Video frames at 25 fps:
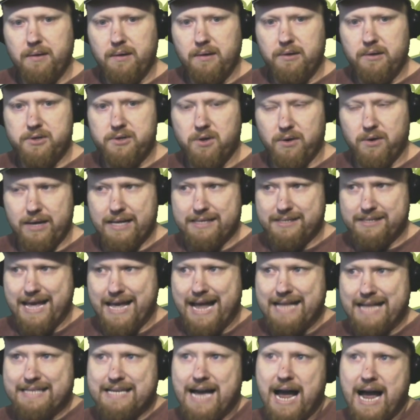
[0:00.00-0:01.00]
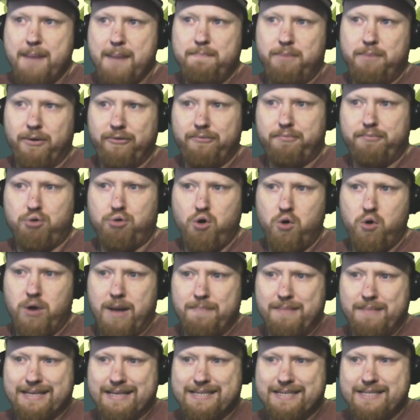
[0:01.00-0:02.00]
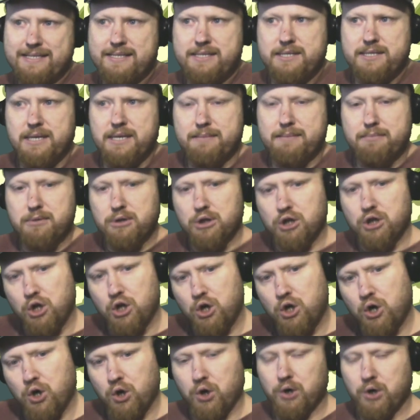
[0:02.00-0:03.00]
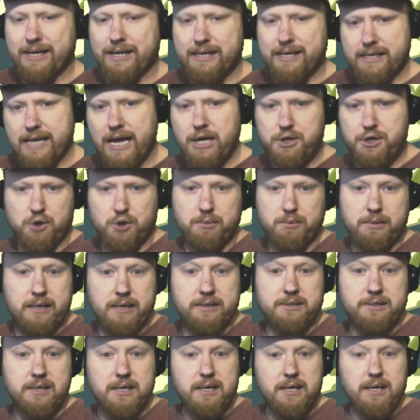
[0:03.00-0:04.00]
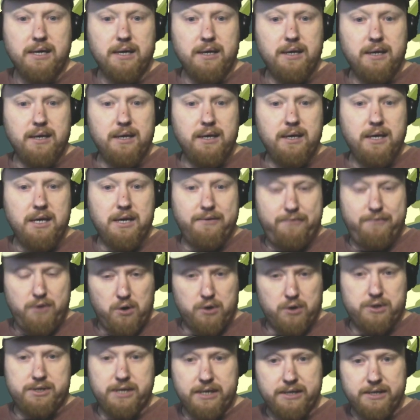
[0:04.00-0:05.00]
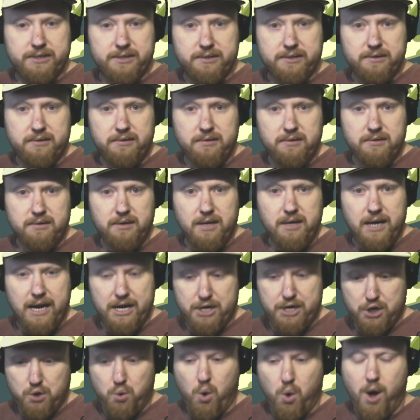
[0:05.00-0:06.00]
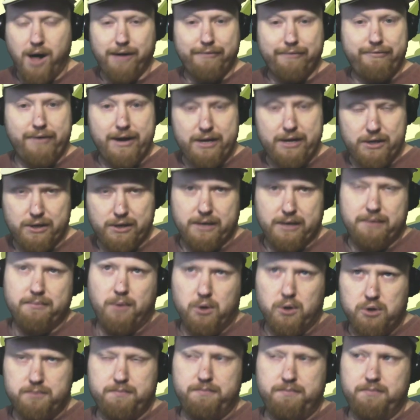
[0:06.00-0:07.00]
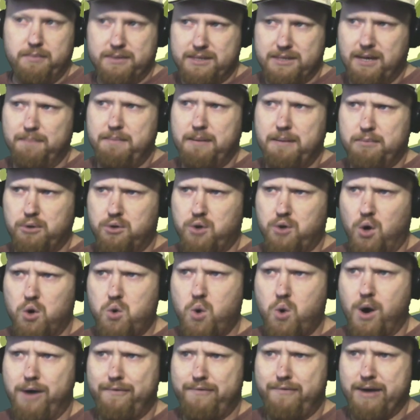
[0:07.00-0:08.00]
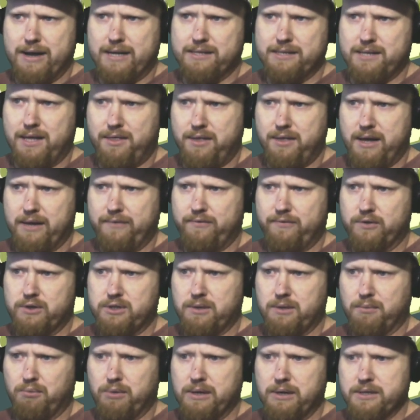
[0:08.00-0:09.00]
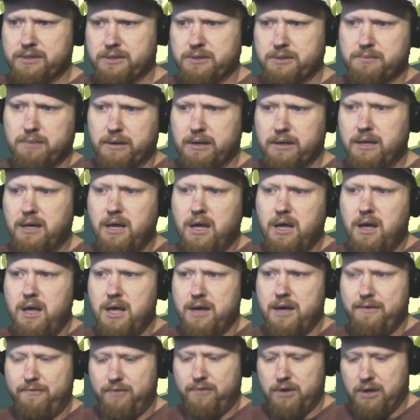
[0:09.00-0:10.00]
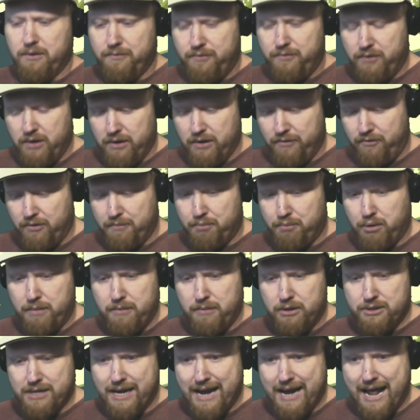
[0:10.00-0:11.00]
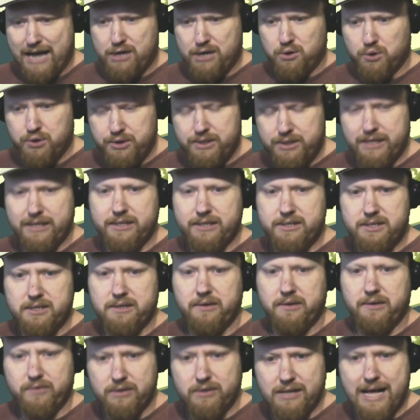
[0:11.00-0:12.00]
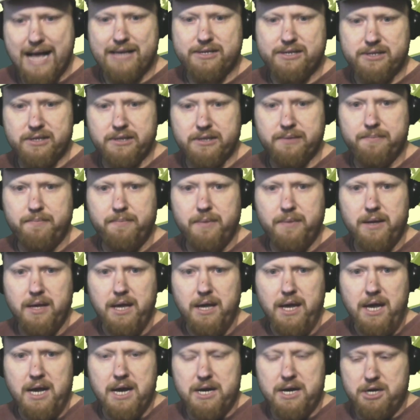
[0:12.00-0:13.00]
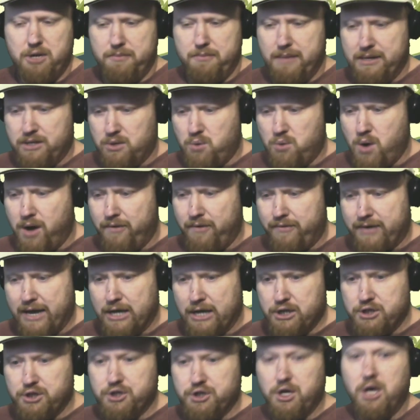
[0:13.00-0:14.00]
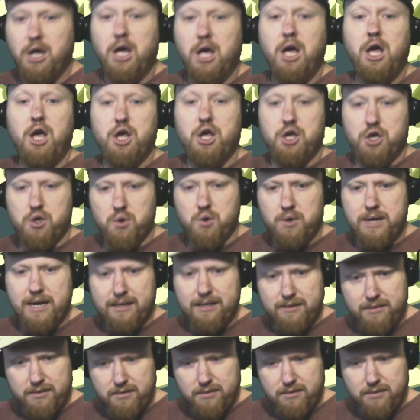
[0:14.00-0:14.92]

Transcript: So it's a type of program that's similar in nature, because if you're a citizen and you qualify, and some people don't qualify because I think for some reasons, but if you're pretty much an actual citizen of Alaska and you meet the qualifications, you get